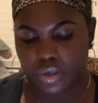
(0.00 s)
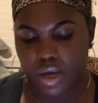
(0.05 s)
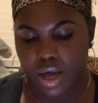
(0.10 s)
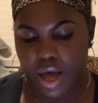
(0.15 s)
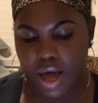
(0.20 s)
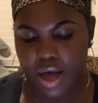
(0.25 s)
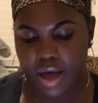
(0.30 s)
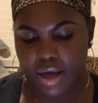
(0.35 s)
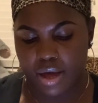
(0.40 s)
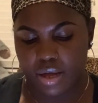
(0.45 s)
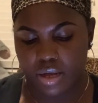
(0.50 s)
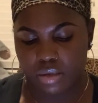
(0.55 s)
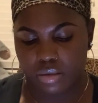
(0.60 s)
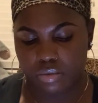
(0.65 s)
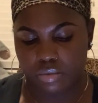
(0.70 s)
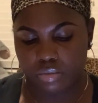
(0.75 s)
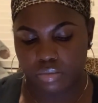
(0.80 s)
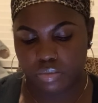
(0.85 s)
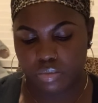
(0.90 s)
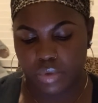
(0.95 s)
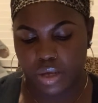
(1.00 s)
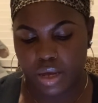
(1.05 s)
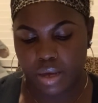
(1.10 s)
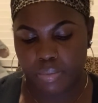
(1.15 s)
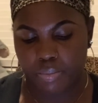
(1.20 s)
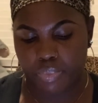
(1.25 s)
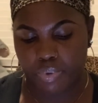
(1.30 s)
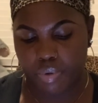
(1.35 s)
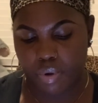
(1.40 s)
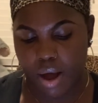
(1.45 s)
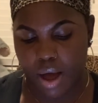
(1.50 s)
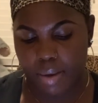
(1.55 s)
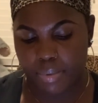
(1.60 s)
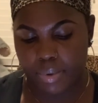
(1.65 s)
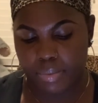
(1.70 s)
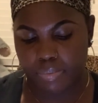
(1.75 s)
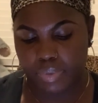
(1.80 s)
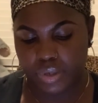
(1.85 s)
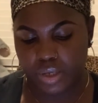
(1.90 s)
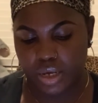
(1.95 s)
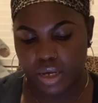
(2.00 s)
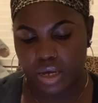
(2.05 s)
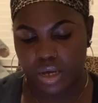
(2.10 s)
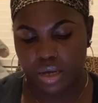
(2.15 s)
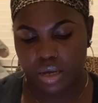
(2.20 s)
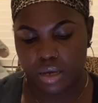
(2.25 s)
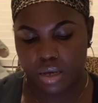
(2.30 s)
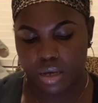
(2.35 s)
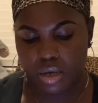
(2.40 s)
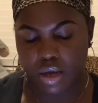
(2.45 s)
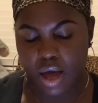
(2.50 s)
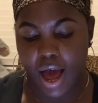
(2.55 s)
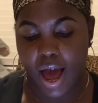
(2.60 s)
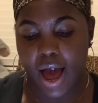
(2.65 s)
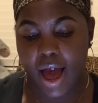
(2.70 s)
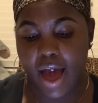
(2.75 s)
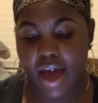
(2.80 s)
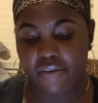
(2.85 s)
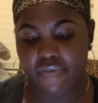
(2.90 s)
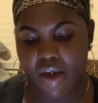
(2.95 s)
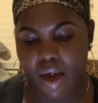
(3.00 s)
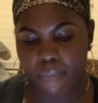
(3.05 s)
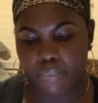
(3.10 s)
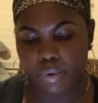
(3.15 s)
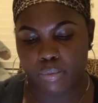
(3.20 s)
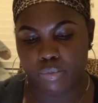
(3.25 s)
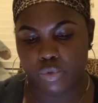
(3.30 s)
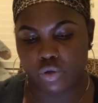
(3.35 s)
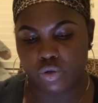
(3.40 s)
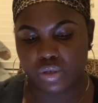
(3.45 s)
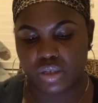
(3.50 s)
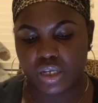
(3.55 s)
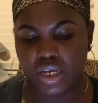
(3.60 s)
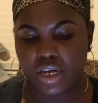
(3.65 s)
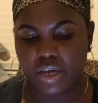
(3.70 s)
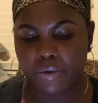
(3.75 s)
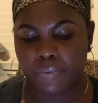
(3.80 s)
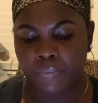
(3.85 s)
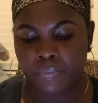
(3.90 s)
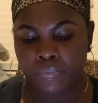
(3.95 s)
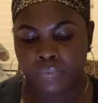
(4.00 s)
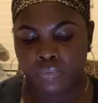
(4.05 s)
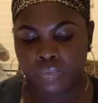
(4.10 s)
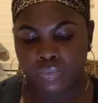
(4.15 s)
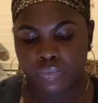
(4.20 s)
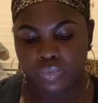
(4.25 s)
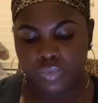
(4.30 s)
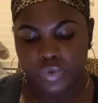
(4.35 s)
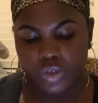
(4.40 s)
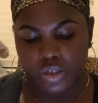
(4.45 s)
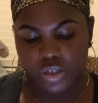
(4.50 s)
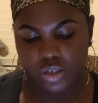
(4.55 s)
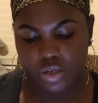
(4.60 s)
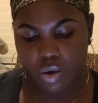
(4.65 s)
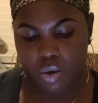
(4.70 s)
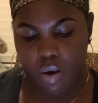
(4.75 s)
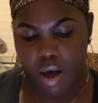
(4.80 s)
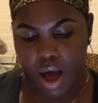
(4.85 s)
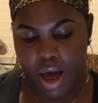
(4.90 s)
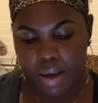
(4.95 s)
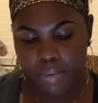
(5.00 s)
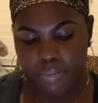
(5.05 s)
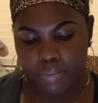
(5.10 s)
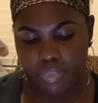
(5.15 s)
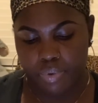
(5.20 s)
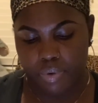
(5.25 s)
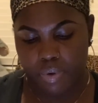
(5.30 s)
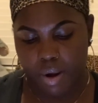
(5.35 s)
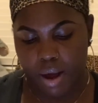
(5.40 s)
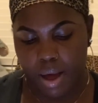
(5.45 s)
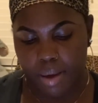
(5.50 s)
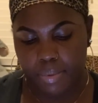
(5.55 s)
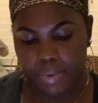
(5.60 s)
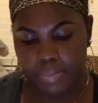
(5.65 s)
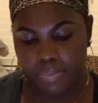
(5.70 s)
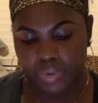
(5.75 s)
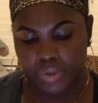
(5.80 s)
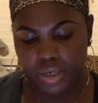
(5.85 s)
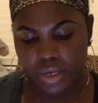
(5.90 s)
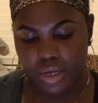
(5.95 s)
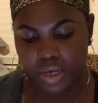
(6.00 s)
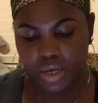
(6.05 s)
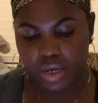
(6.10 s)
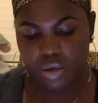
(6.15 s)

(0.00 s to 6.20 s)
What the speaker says: I I have Apple Music, so I'm probably